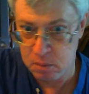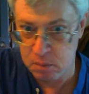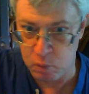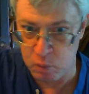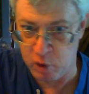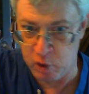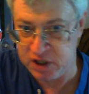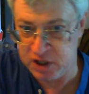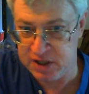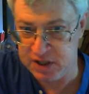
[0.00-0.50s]

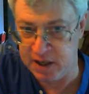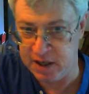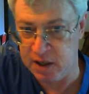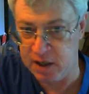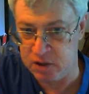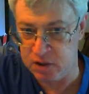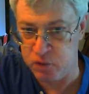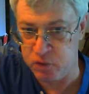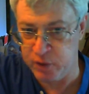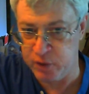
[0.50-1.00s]
where it
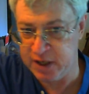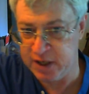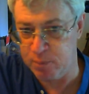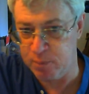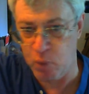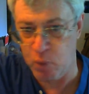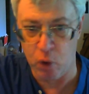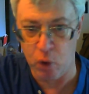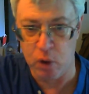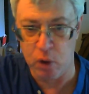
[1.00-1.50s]
says read
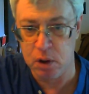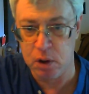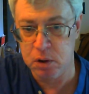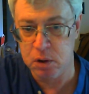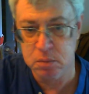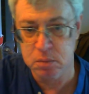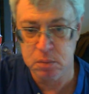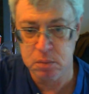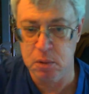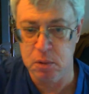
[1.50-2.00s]
more
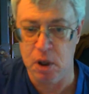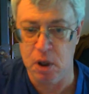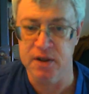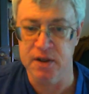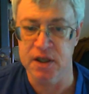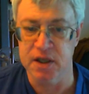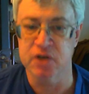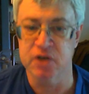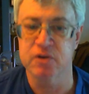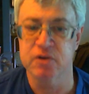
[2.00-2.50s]
on
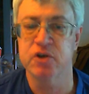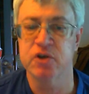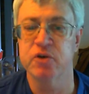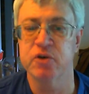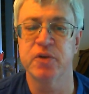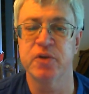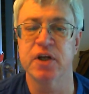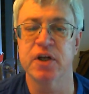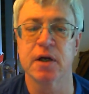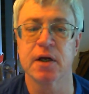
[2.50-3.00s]
the
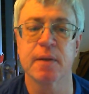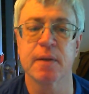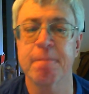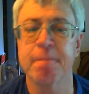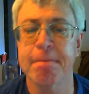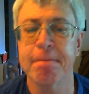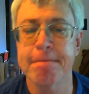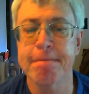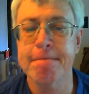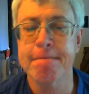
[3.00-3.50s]
YouTube thing.
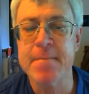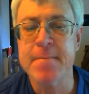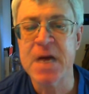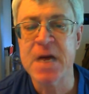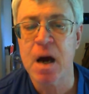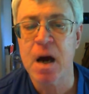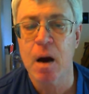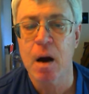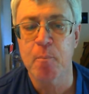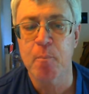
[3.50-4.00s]

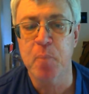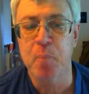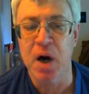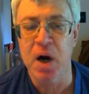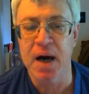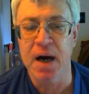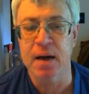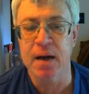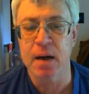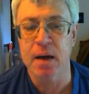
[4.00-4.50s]

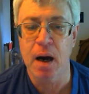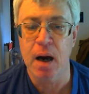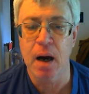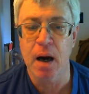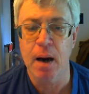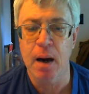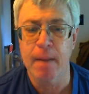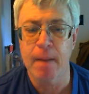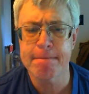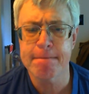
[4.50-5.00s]
But
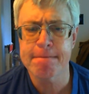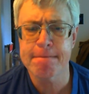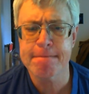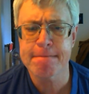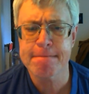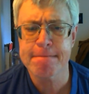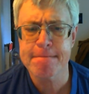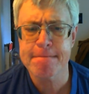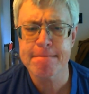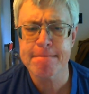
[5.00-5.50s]
I'm
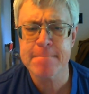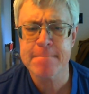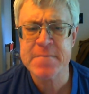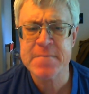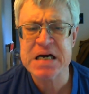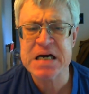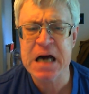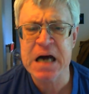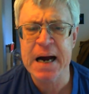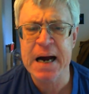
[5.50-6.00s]

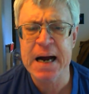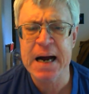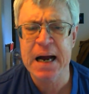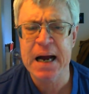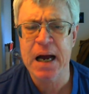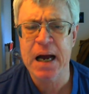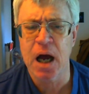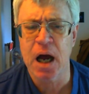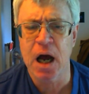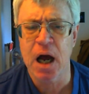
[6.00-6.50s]

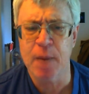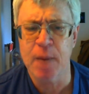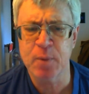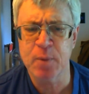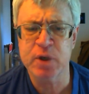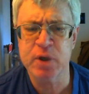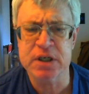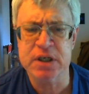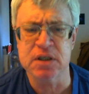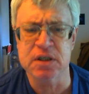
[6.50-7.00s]
going
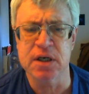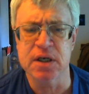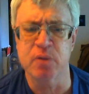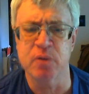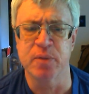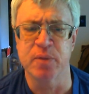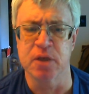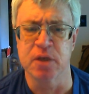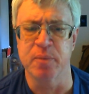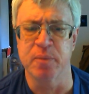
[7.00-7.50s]
to read a little
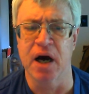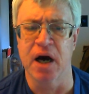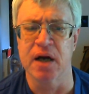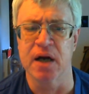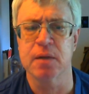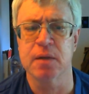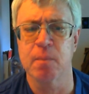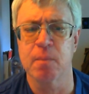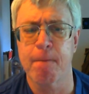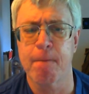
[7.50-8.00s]
bit about it.